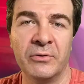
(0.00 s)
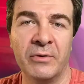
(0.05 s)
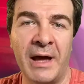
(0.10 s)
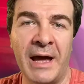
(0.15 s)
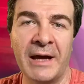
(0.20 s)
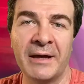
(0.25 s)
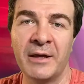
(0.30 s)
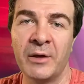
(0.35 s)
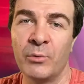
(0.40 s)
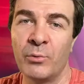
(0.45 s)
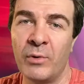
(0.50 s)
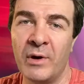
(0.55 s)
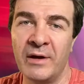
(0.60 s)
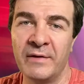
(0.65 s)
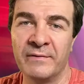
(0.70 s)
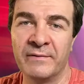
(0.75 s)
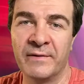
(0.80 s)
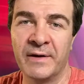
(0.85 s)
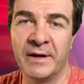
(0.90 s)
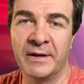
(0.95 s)
To hack a
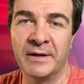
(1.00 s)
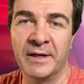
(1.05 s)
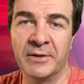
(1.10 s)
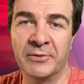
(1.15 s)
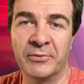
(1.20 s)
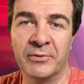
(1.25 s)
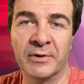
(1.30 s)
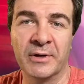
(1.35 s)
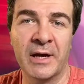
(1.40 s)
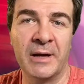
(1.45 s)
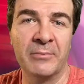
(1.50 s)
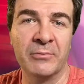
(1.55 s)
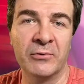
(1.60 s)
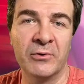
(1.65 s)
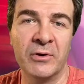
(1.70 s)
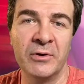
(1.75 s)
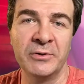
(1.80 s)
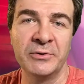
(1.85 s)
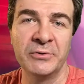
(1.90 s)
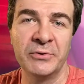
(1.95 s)
Wi-Fi network, I'm
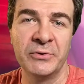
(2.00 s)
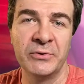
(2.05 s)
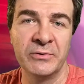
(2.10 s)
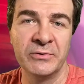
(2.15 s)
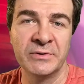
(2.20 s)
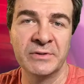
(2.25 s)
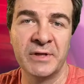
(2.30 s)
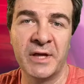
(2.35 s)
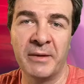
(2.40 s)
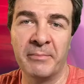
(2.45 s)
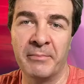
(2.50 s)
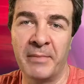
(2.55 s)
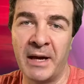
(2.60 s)
going to use a